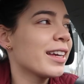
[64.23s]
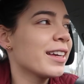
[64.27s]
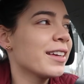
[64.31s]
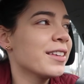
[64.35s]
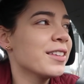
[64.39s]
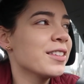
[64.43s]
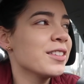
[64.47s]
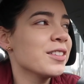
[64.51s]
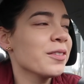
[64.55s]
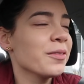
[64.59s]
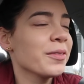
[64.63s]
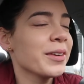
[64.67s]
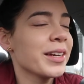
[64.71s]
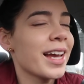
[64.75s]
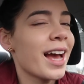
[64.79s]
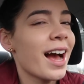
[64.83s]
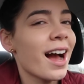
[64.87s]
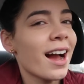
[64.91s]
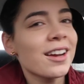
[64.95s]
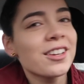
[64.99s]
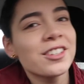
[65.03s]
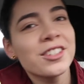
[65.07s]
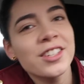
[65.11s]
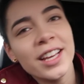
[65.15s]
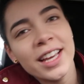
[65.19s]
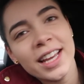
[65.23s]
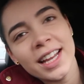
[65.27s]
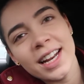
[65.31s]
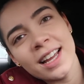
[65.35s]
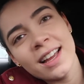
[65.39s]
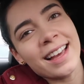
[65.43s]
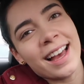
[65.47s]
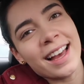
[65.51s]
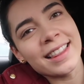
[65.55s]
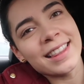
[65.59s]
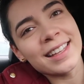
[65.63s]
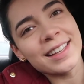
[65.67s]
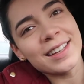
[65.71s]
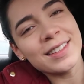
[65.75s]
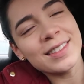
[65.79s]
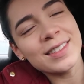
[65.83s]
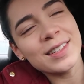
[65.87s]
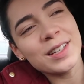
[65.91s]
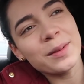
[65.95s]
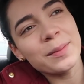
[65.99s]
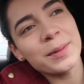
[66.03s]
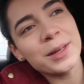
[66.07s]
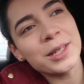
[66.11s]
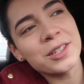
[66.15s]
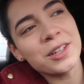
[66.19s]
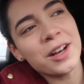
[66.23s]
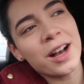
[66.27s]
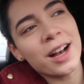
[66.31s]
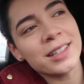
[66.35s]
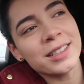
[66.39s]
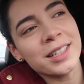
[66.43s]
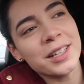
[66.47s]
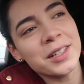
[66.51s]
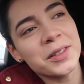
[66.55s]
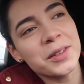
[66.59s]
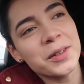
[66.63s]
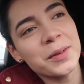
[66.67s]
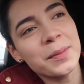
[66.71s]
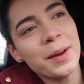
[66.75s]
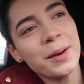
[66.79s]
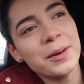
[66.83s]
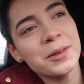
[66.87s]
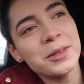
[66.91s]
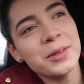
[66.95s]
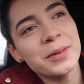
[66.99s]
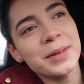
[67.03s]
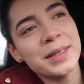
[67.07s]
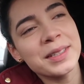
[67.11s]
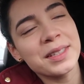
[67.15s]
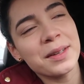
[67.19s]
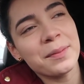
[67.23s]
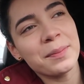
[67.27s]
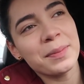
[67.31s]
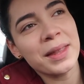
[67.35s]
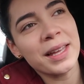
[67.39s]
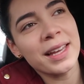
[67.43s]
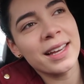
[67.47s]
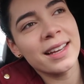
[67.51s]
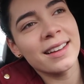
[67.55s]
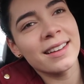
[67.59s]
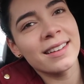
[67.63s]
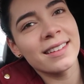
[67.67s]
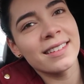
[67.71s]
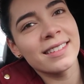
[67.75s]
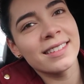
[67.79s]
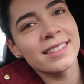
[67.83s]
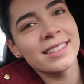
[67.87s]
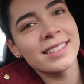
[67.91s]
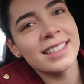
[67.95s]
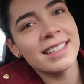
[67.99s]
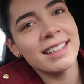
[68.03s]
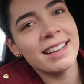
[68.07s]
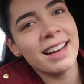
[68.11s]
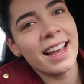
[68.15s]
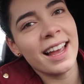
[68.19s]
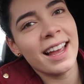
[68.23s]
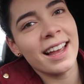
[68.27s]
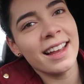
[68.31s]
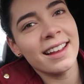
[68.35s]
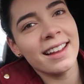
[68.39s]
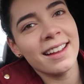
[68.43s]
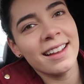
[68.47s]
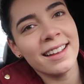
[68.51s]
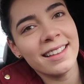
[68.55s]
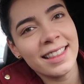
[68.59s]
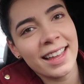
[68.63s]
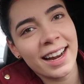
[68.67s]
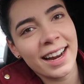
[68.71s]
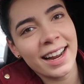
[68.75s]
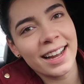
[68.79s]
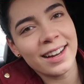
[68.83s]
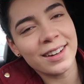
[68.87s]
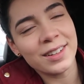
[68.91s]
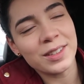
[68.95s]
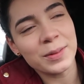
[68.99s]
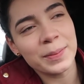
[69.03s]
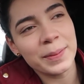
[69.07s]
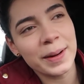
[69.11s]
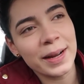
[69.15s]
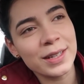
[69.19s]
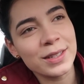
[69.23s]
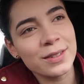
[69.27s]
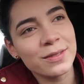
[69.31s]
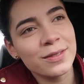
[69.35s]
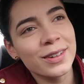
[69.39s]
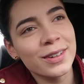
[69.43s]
his reaction. Yeah, I think he's gonna be shocked. I told him I was doing something today that I had a surprise